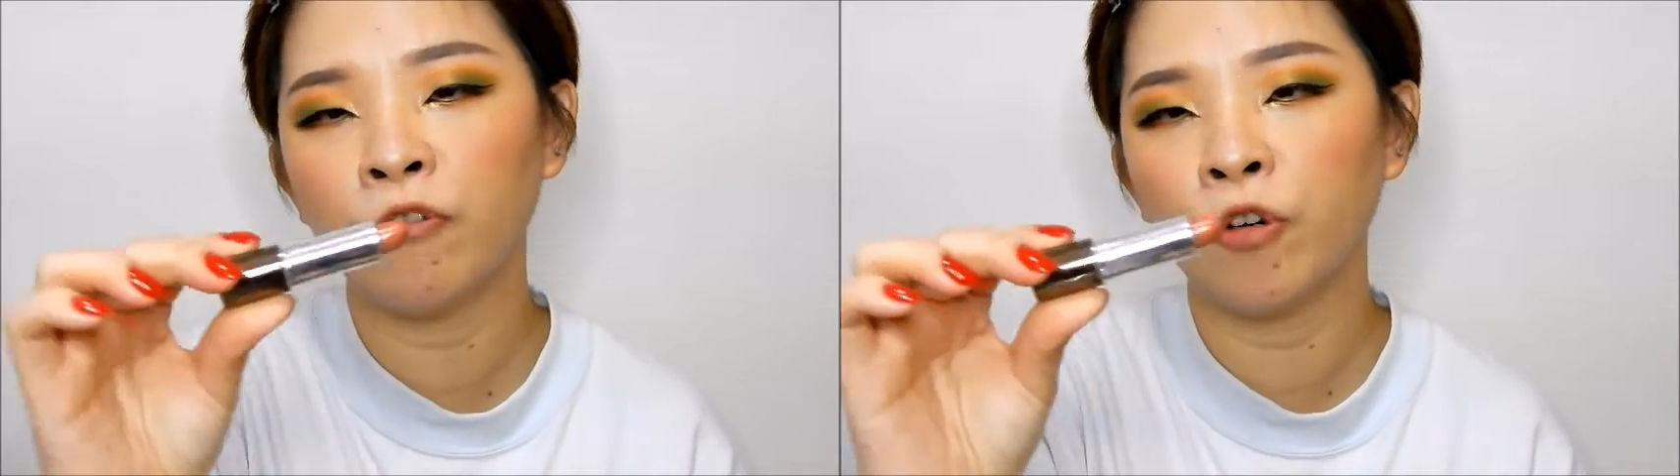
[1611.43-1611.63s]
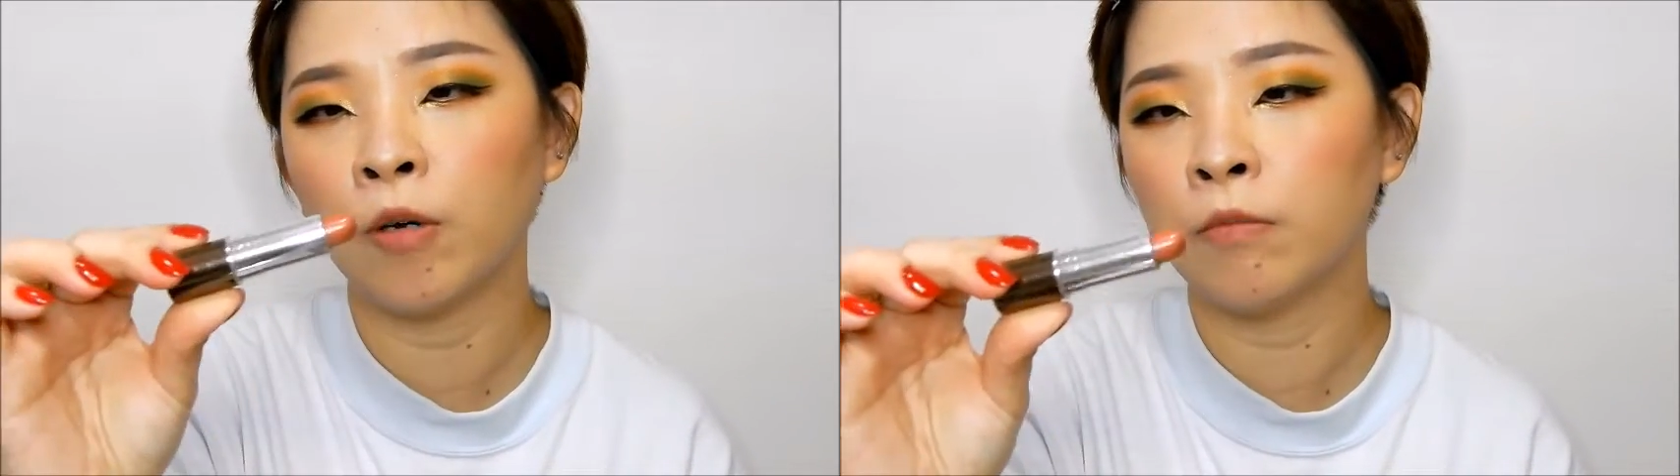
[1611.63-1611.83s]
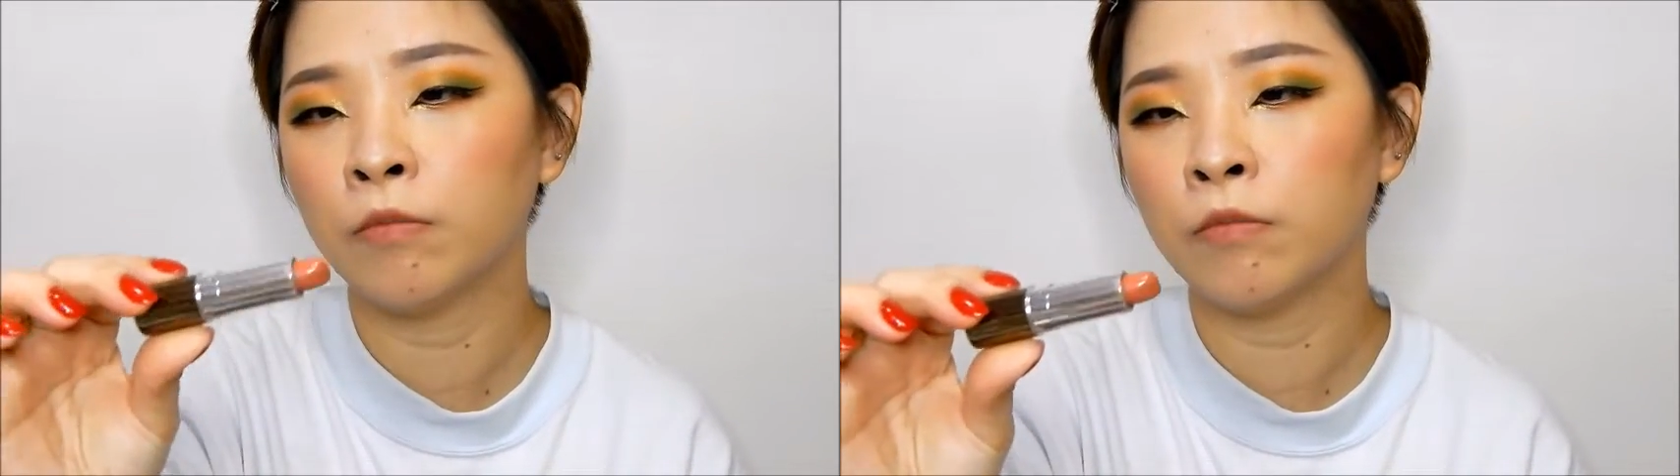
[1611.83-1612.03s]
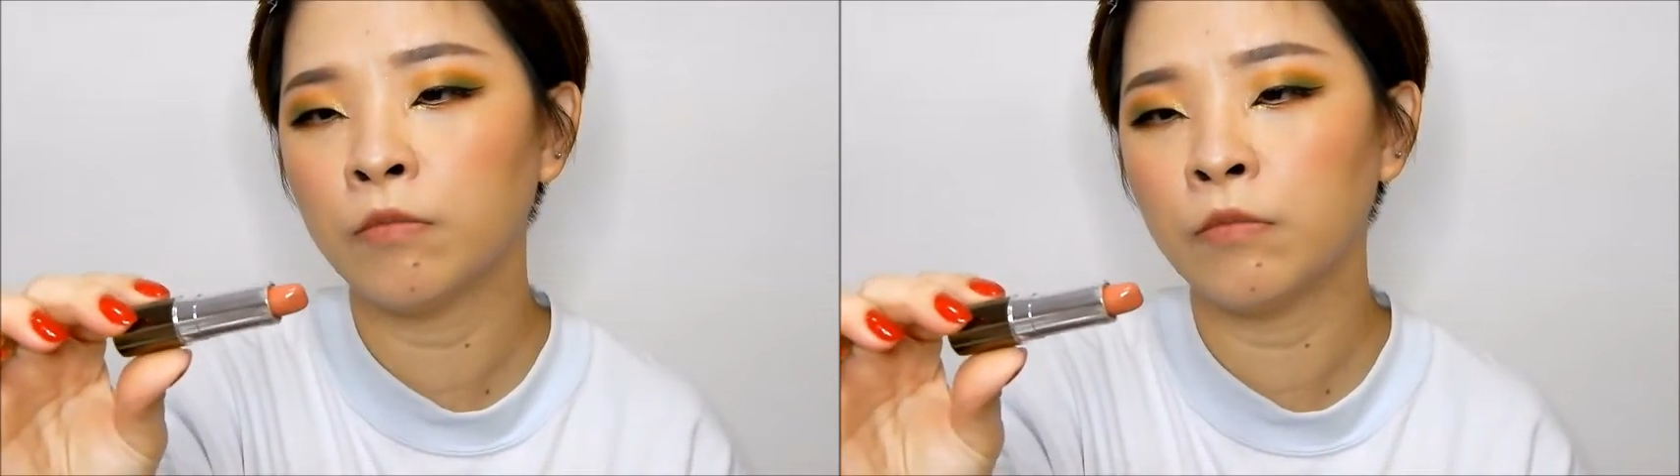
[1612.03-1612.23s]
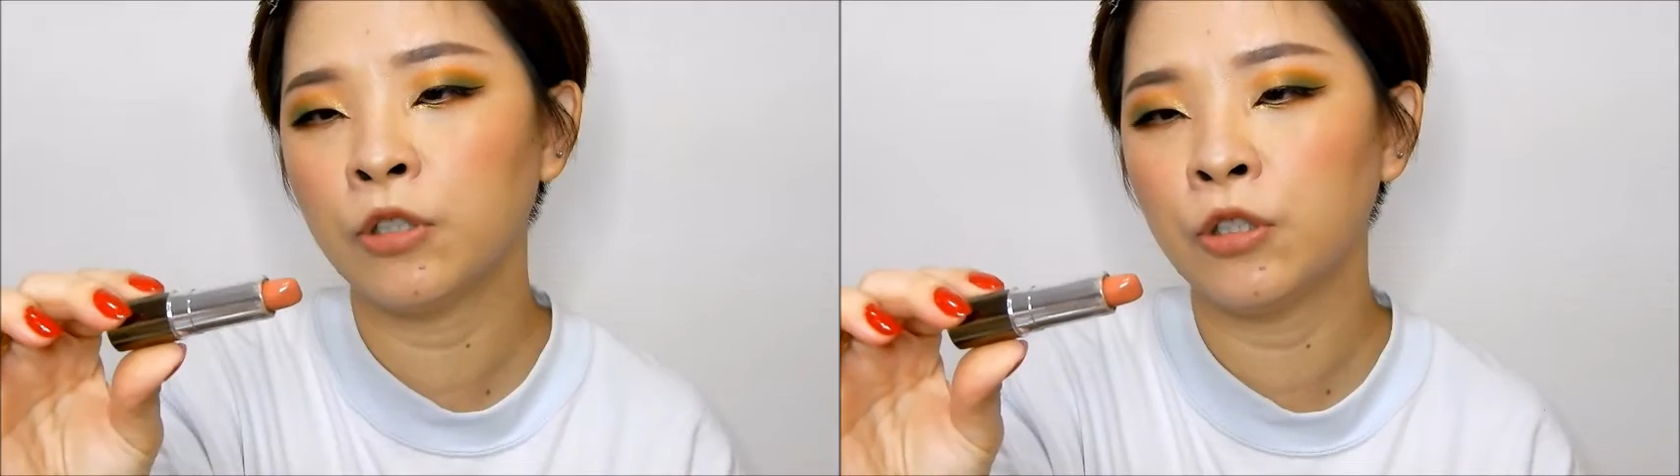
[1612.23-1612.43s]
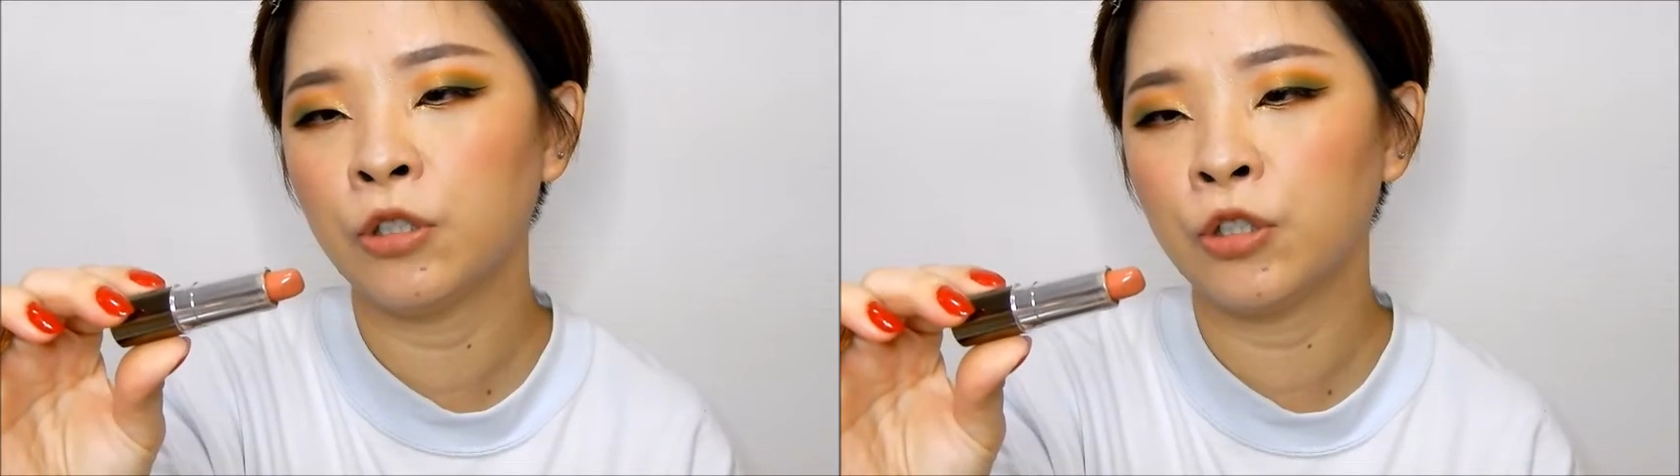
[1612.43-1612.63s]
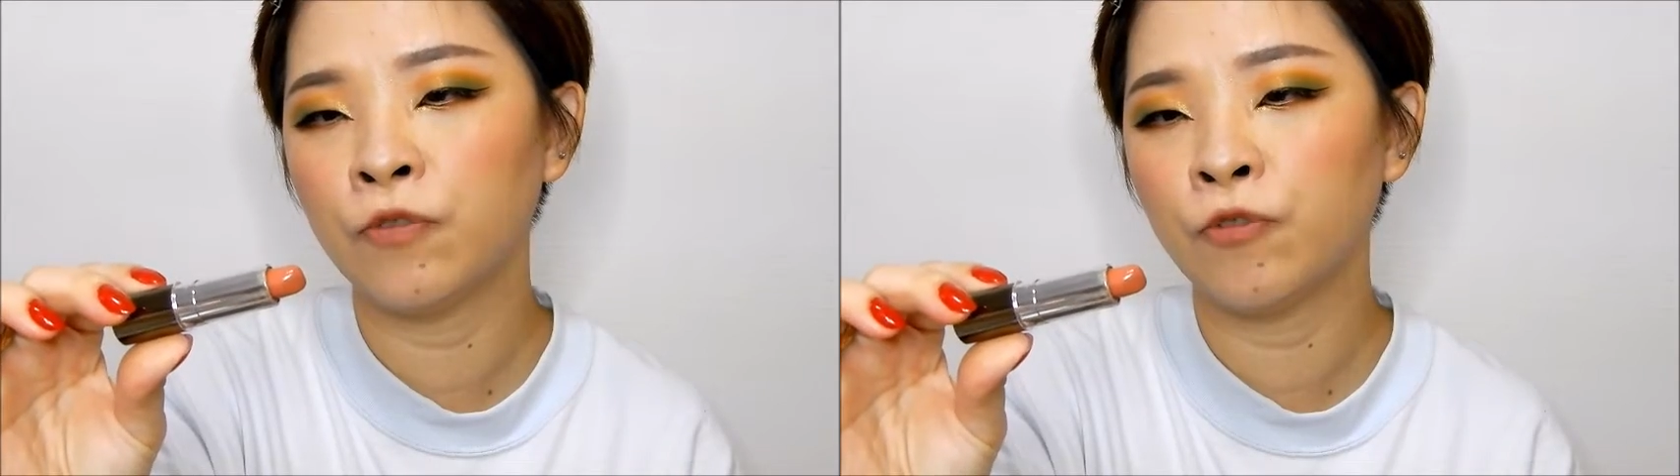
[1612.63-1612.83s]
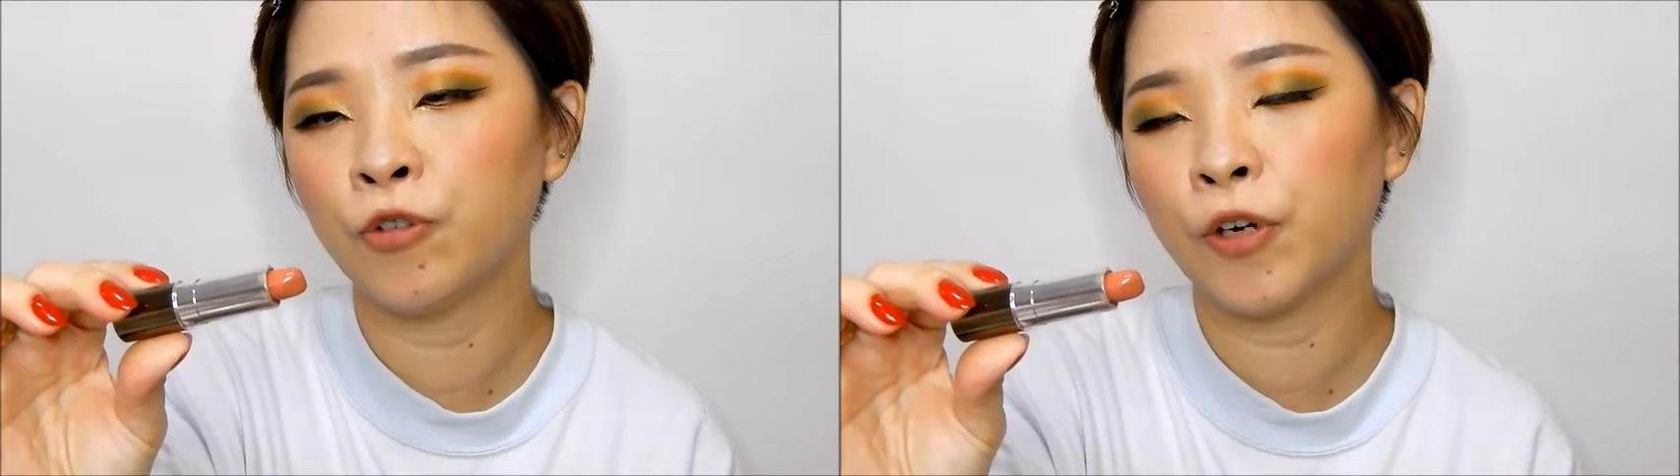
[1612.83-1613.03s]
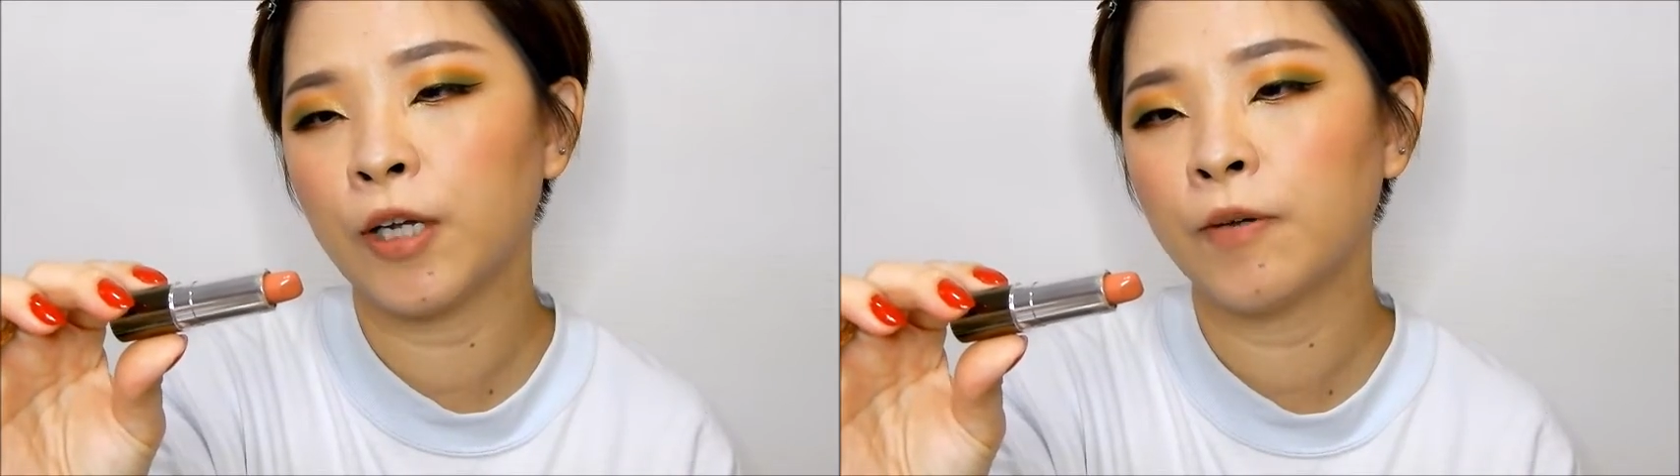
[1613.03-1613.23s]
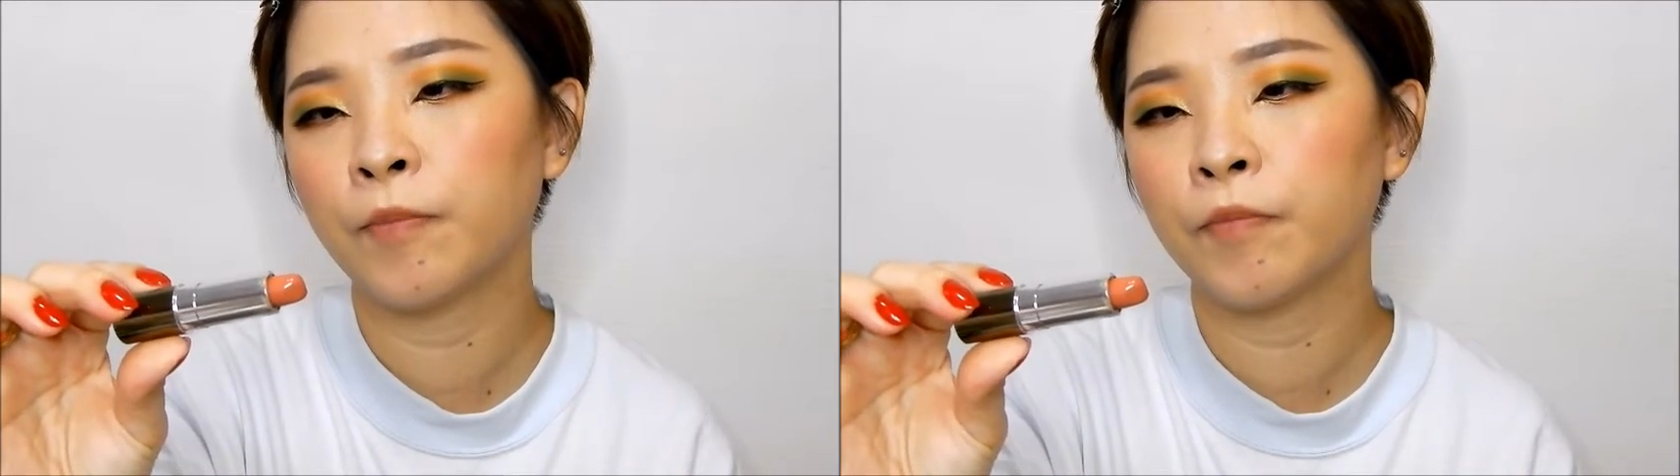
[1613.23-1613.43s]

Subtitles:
from Chifure,